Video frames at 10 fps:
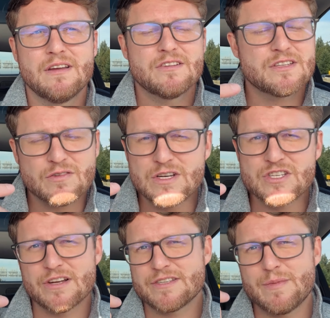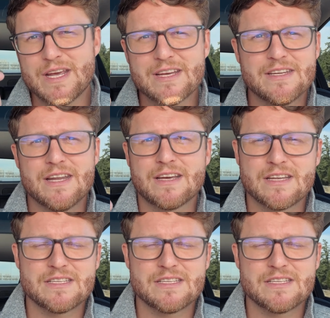just reach out to me, Nick at